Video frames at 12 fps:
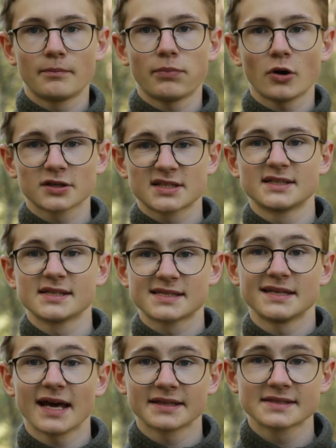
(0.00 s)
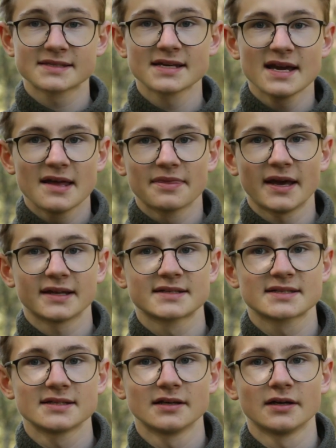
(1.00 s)
bought this lens
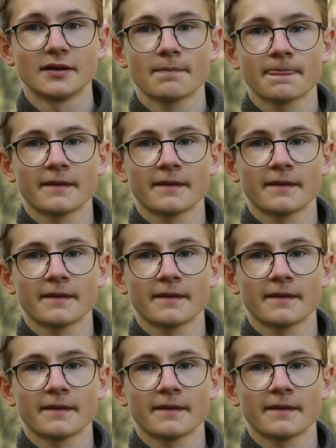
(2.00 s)
that the